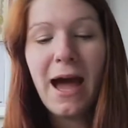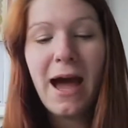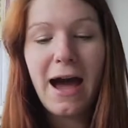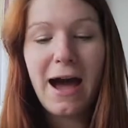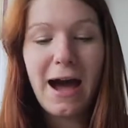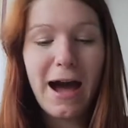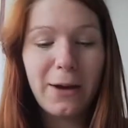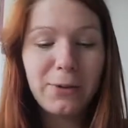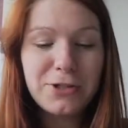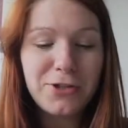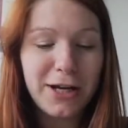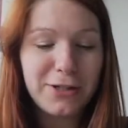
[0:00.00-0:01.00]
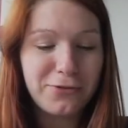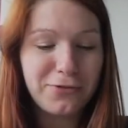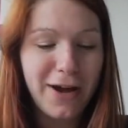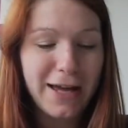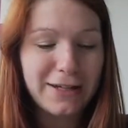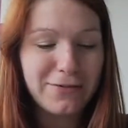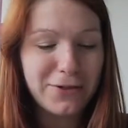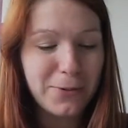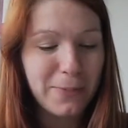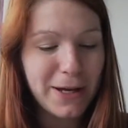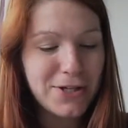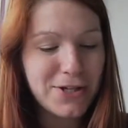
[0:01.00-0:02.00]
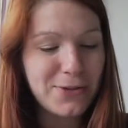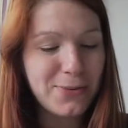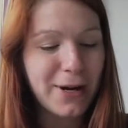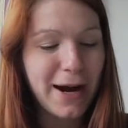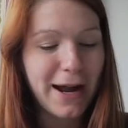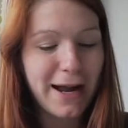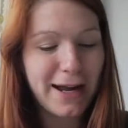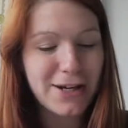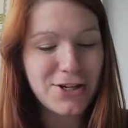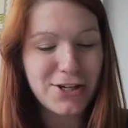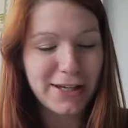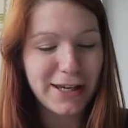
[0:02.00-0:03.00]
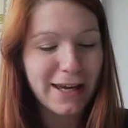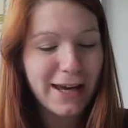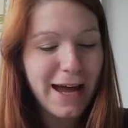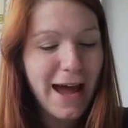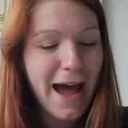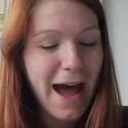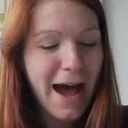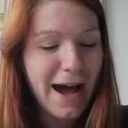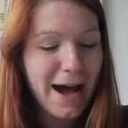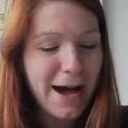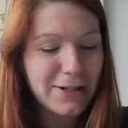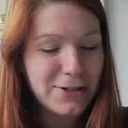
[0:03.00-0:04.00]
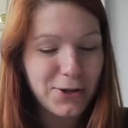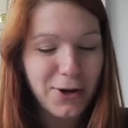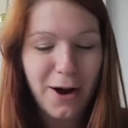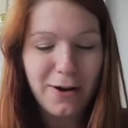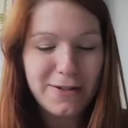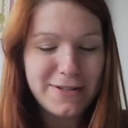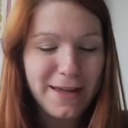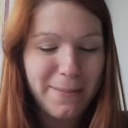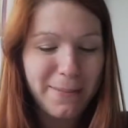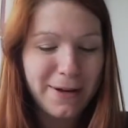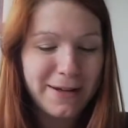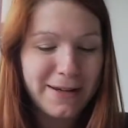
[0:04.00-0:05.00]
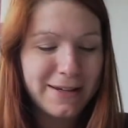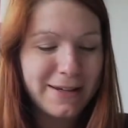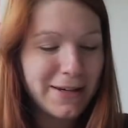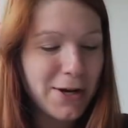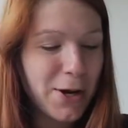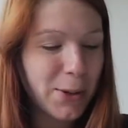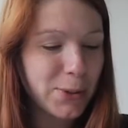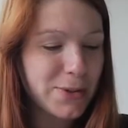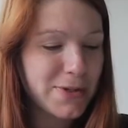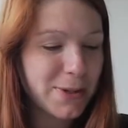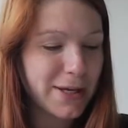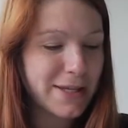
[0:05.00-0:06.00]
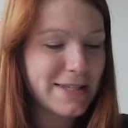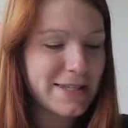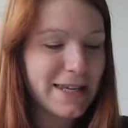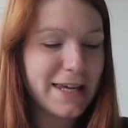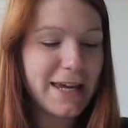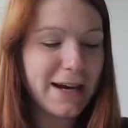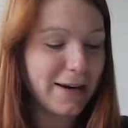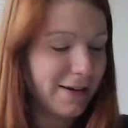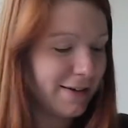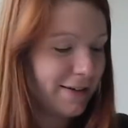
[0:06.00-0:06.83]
I will try to find few pages where I actually draw some notes. You can see here